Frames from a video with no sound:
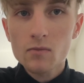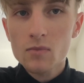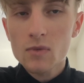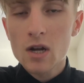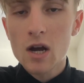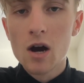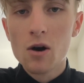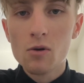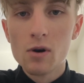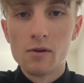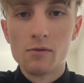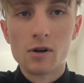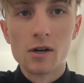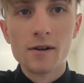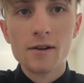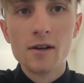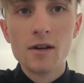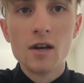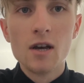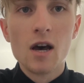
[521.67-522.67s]
However,
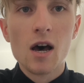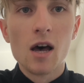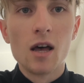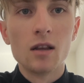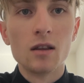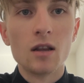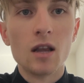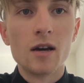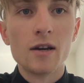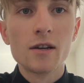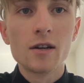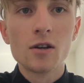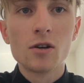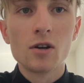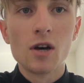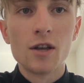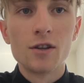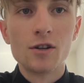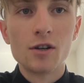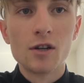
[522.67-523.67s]
unlike
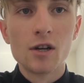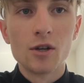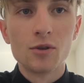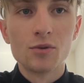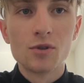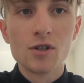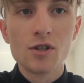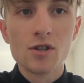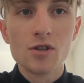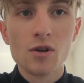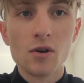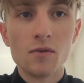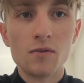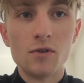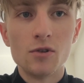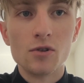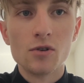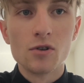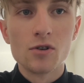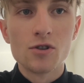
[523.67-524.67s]
other countries of
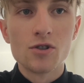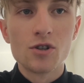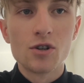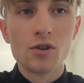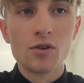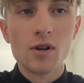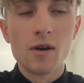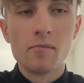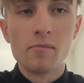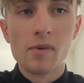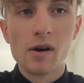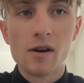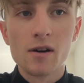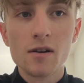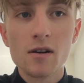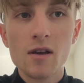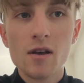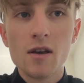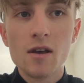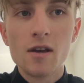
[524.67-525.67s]
the Austrian Empire,
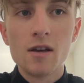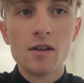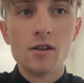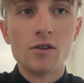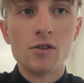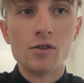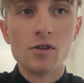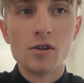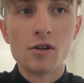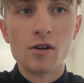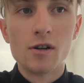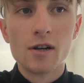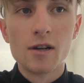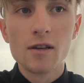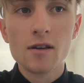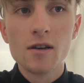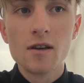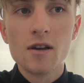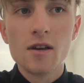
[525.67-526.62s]
in Hungary,